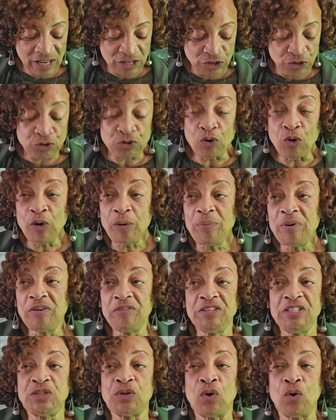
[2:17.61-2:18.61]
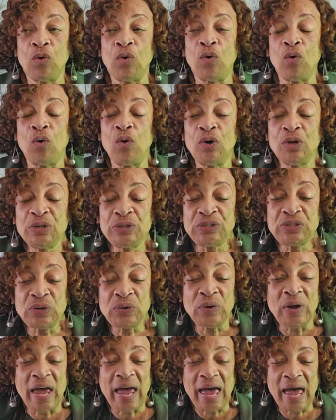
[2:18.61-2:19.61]
Strawberries
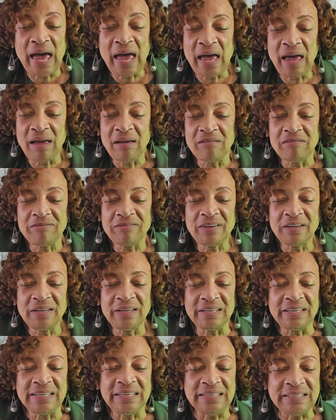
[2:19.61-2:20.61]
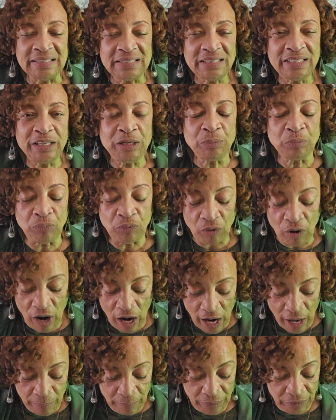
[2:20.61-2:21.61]
also have a healing
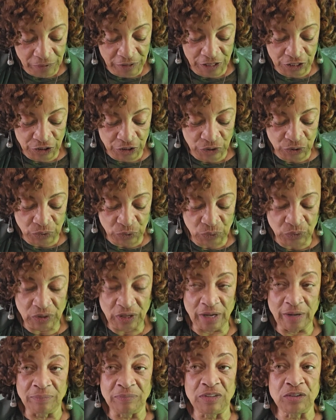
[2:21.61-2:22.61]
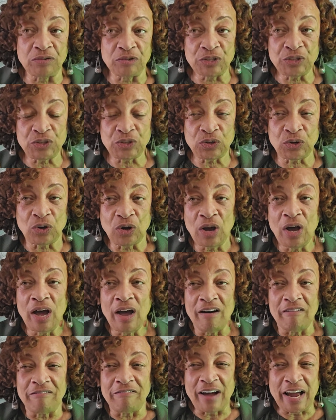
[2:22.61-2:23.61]
property to them. They're
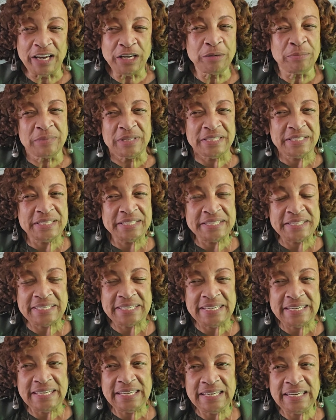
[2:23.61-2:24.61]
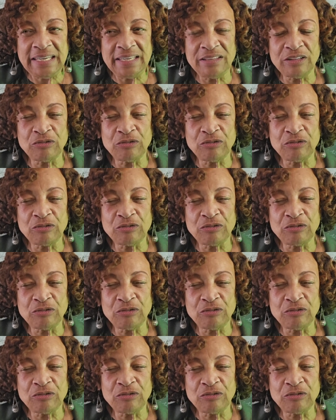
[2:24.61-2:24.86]
vitamin C.